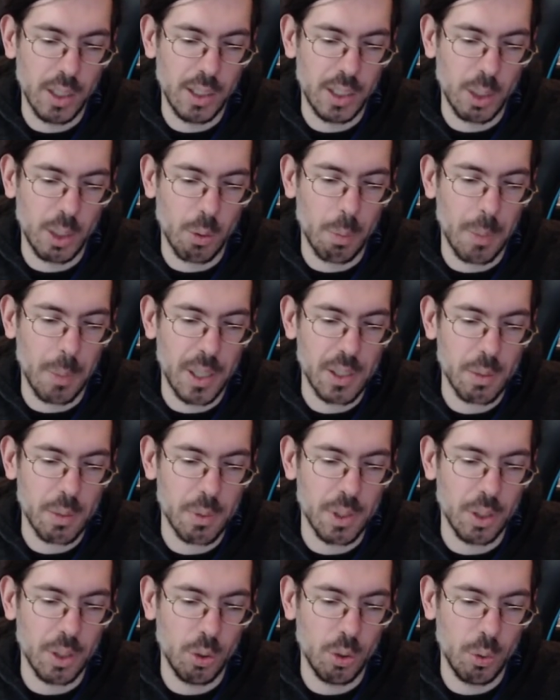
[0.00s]
and Neuromancer
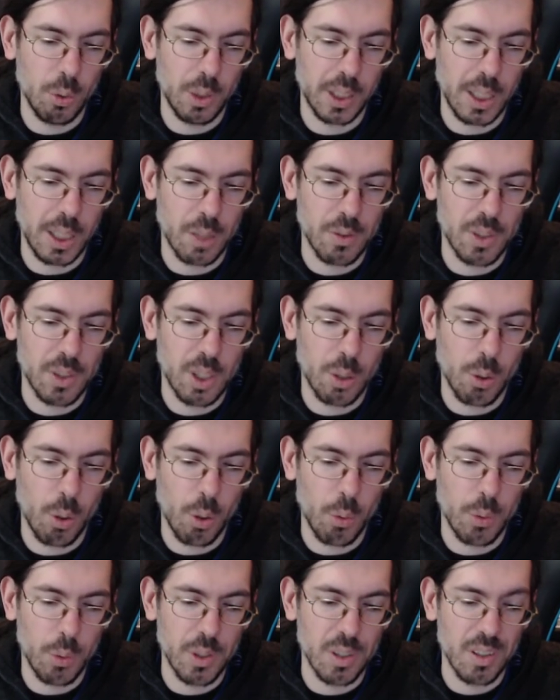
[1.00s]
is the 2, and Count
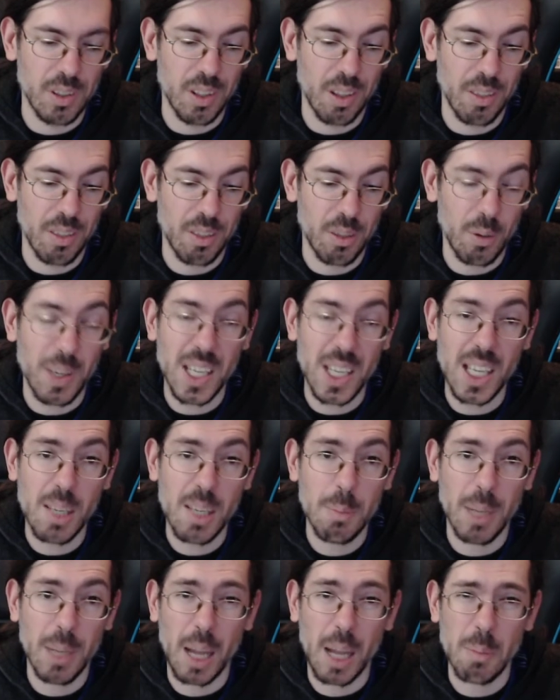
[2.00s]
Zero is the 3,
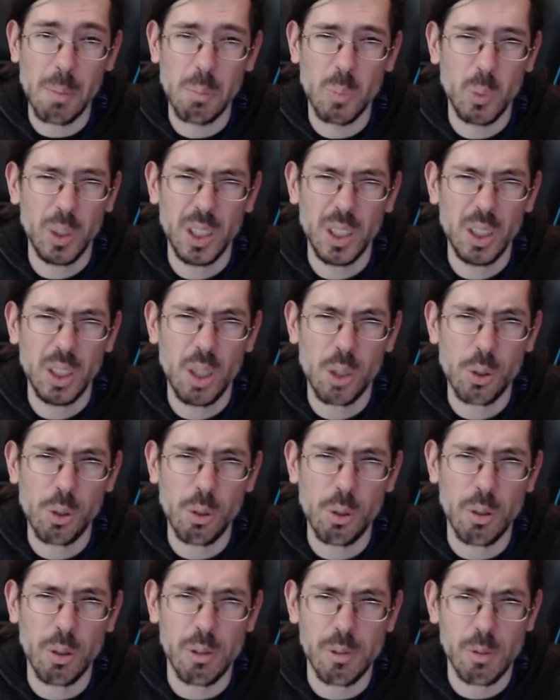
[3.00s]
but I'm really not sure.